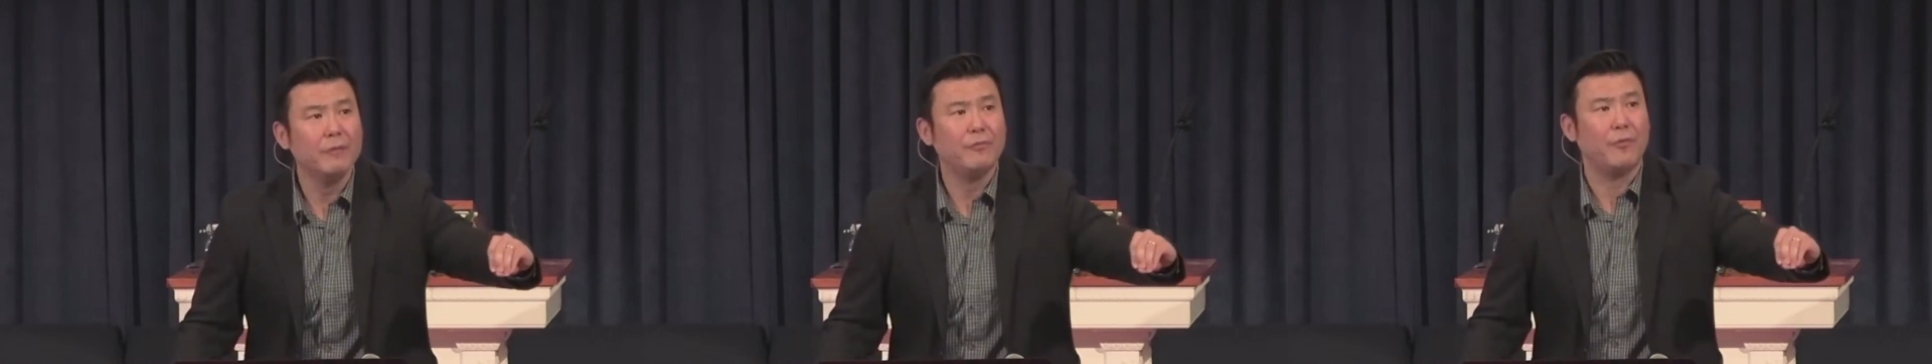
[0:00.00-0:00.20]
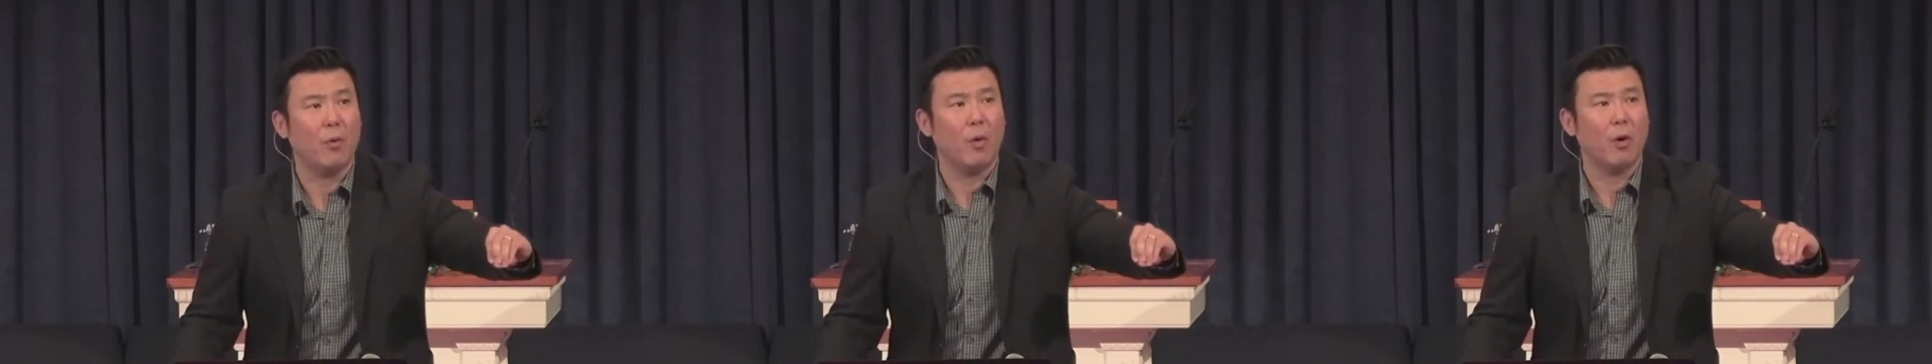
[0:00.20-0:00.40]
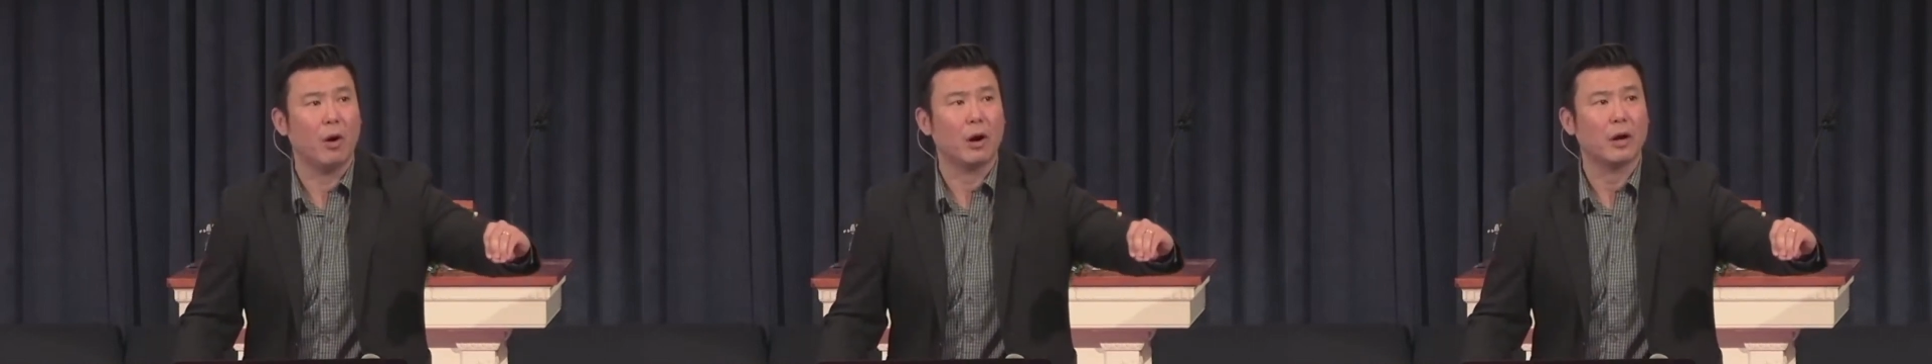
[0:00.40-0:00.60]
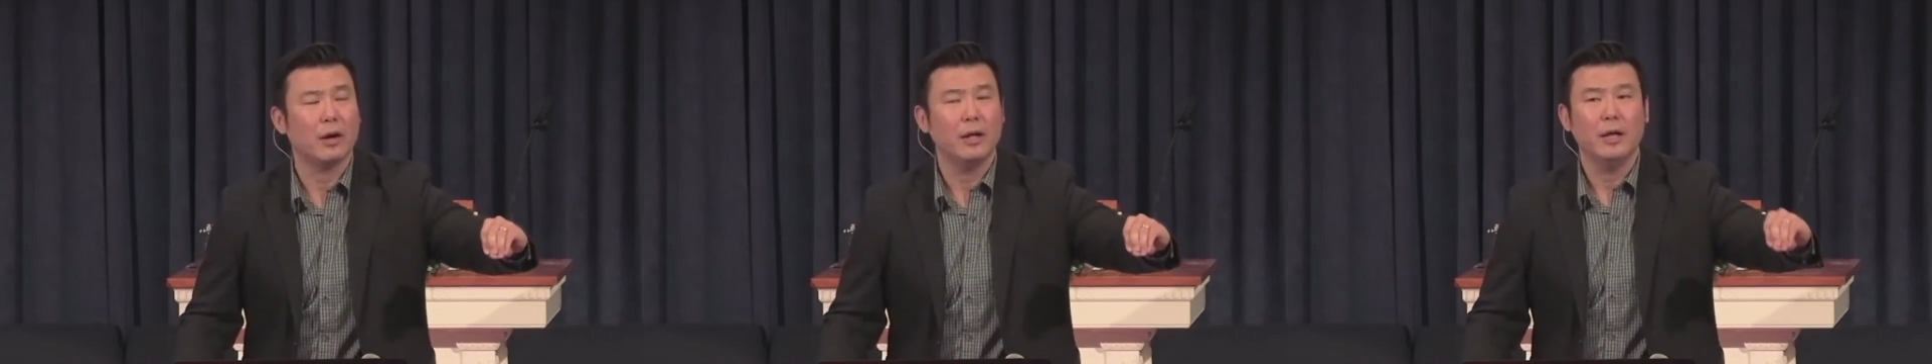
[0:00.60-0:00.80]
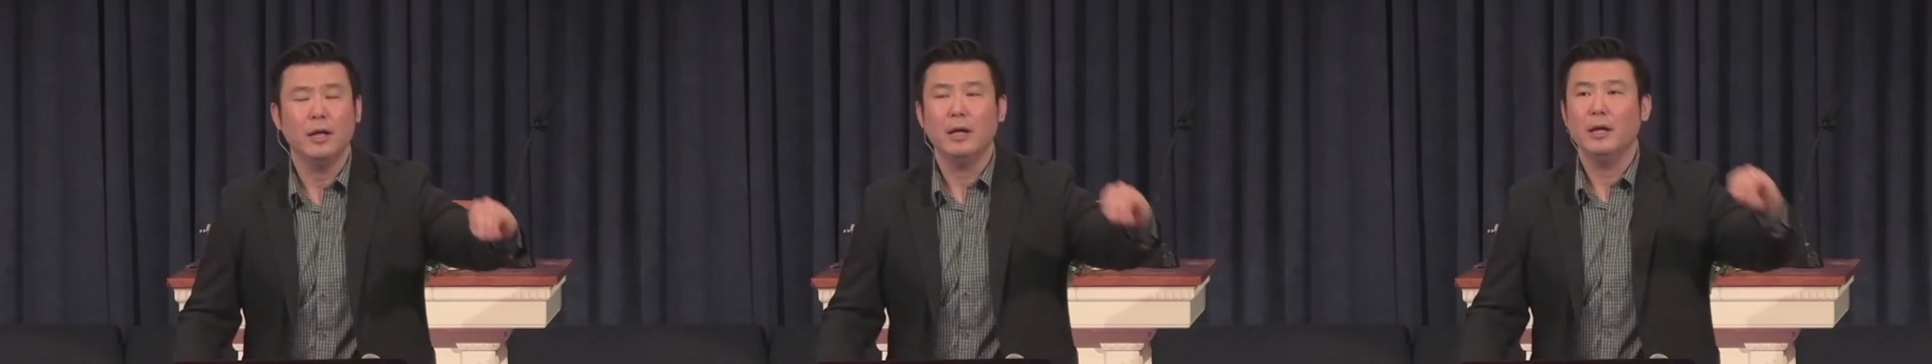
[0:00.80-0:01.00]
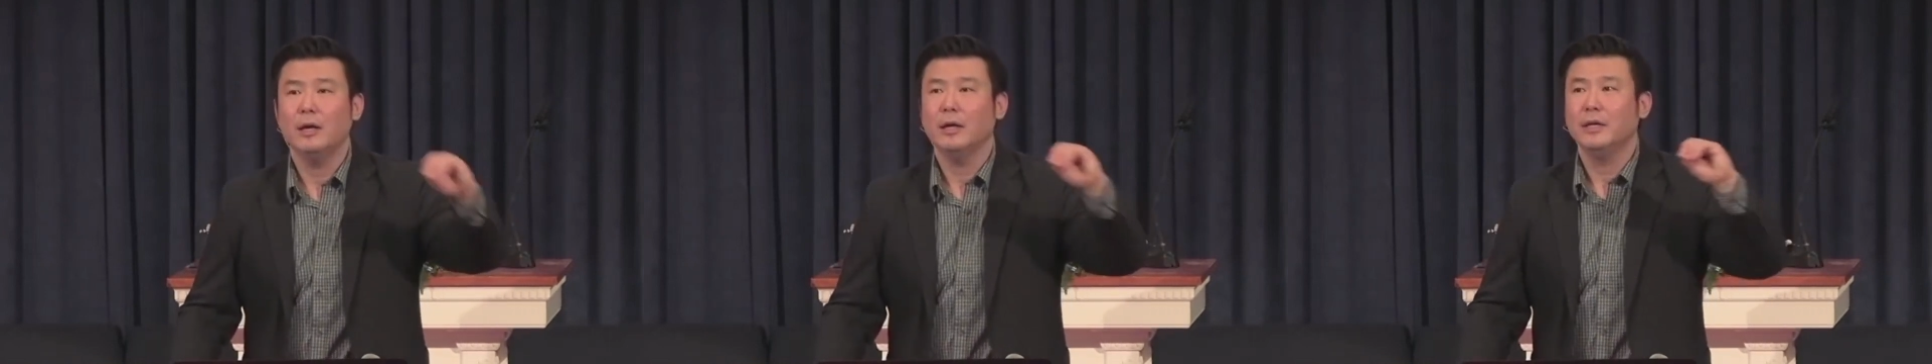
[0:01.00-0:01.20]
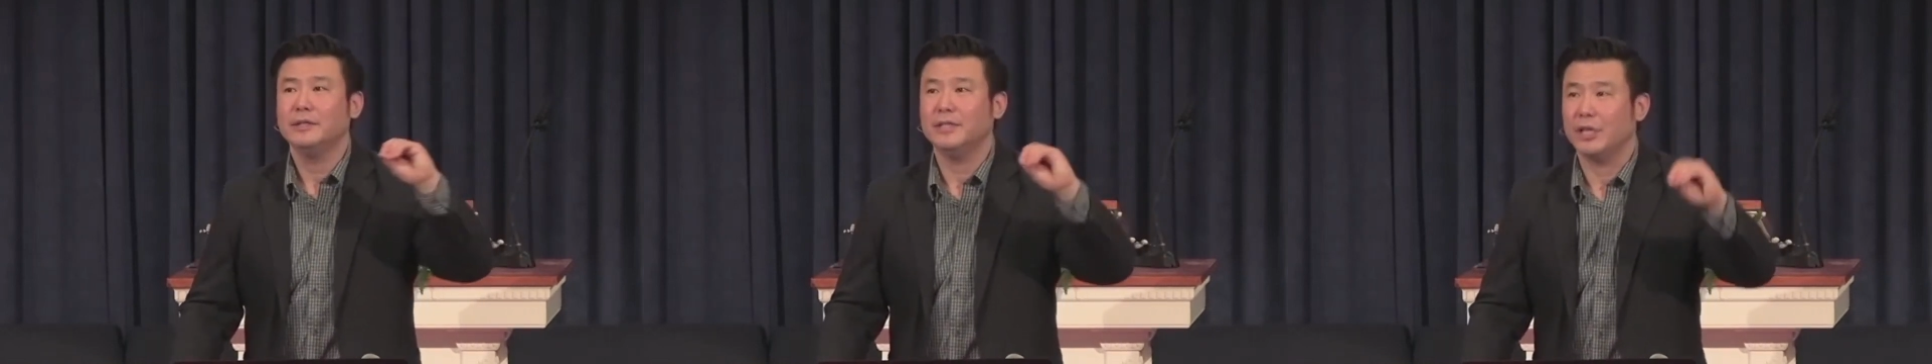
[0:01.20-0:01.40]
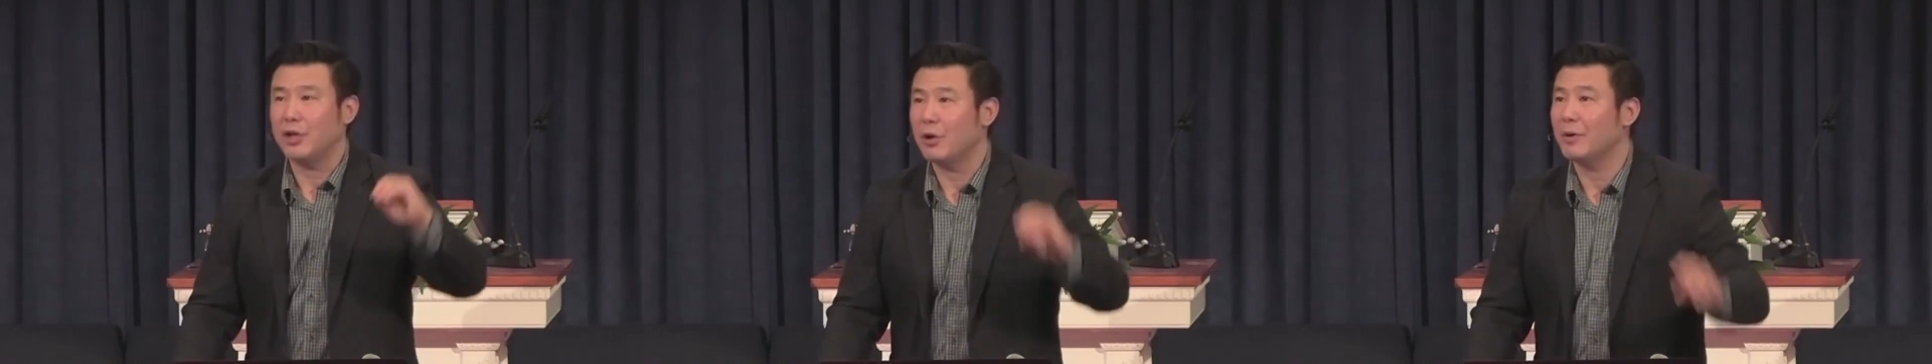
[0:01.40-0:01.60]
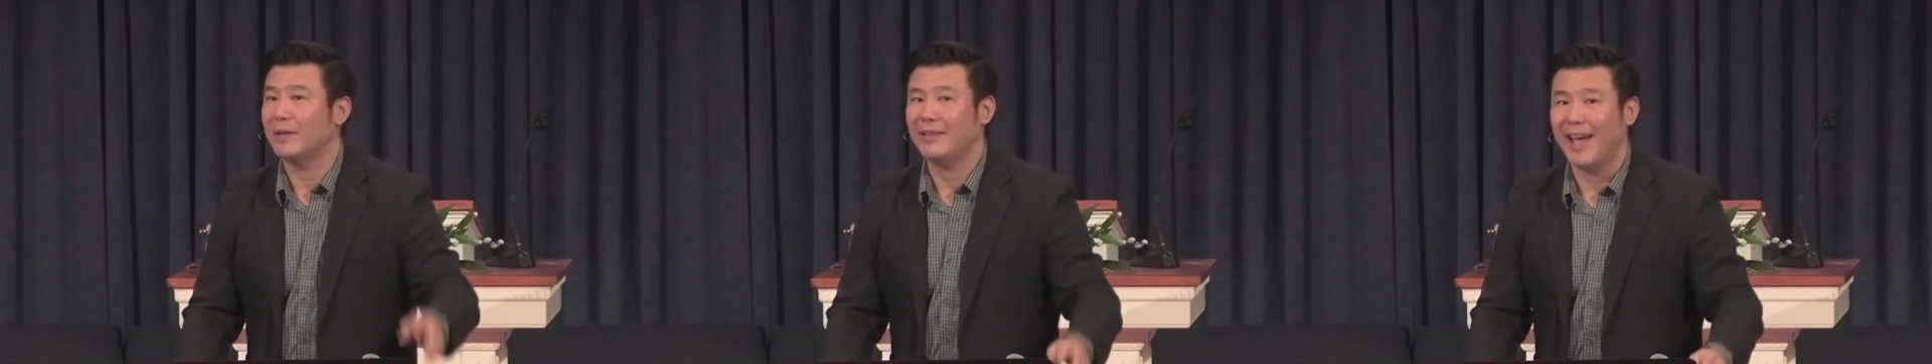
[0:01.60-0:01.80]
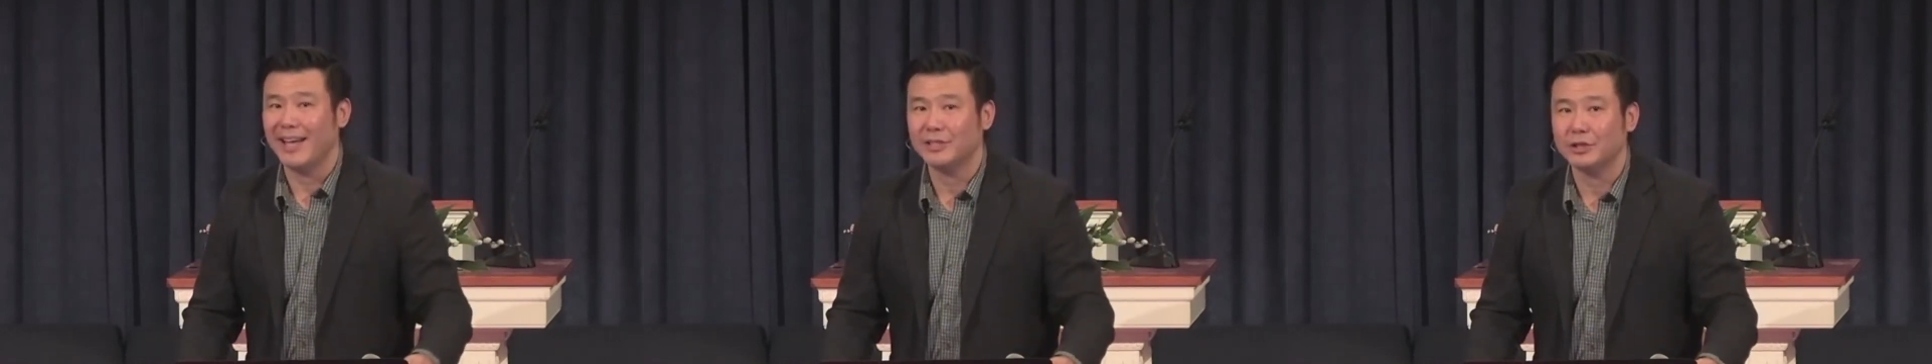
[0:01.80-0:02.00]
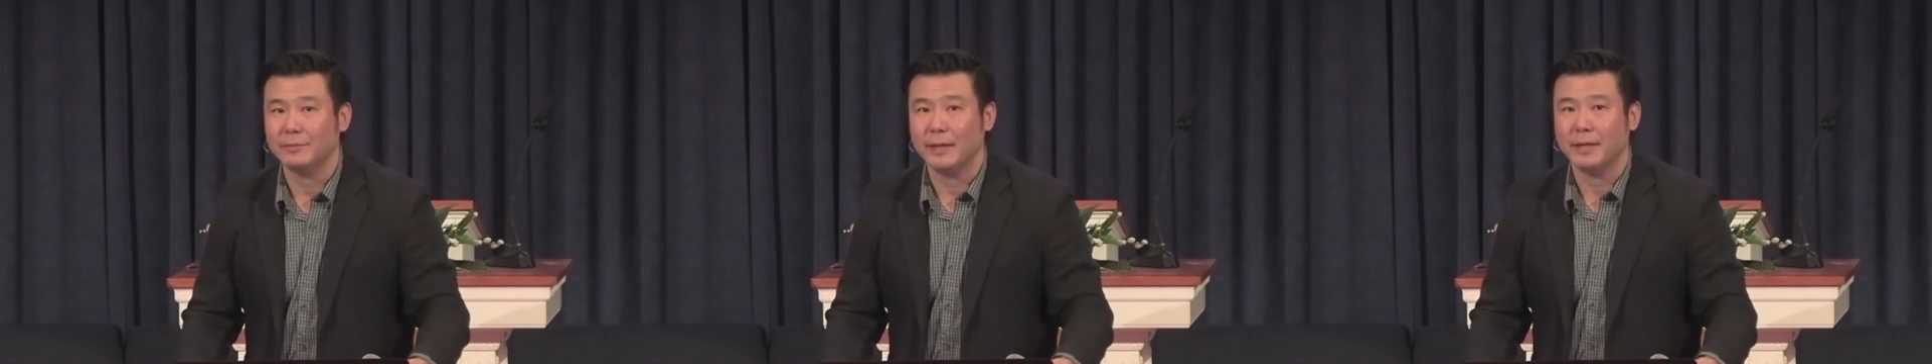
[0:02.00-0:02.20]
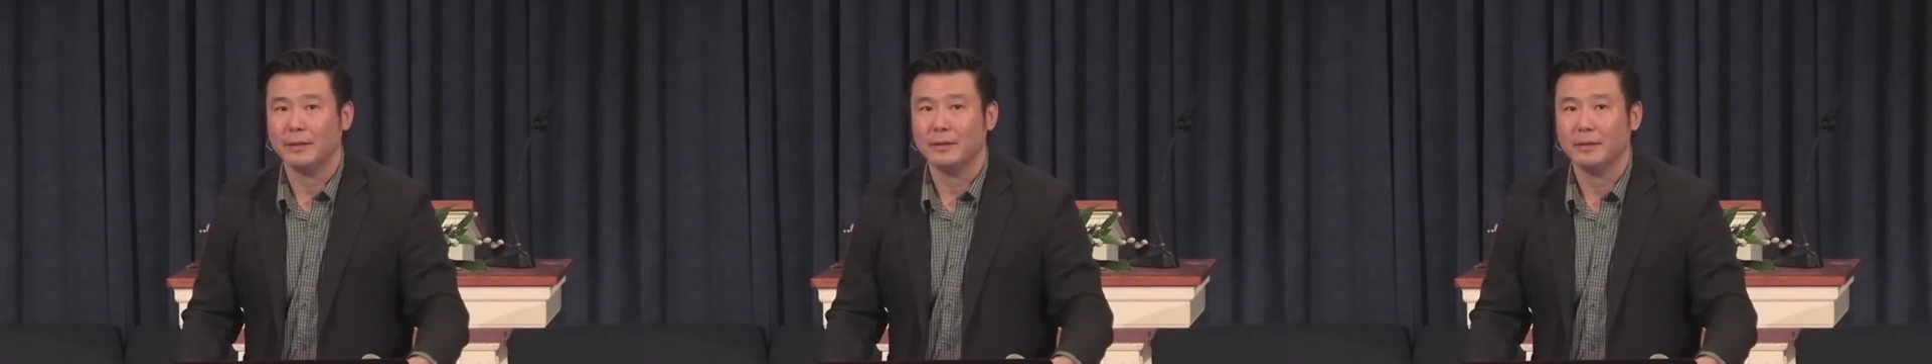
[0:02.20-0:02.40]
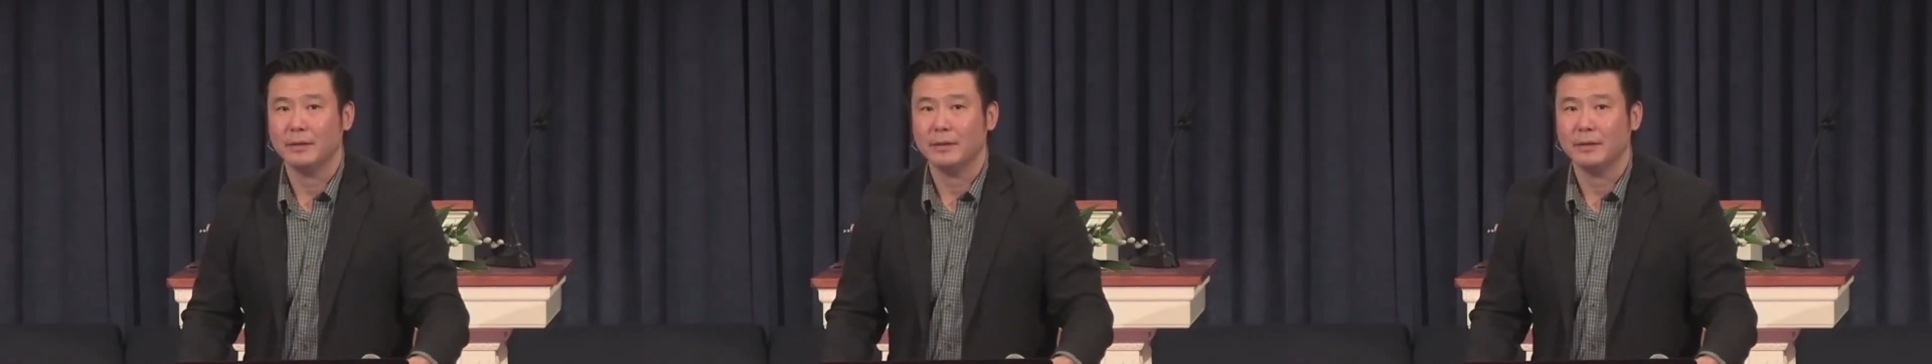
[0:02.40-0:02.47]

for secure attachment.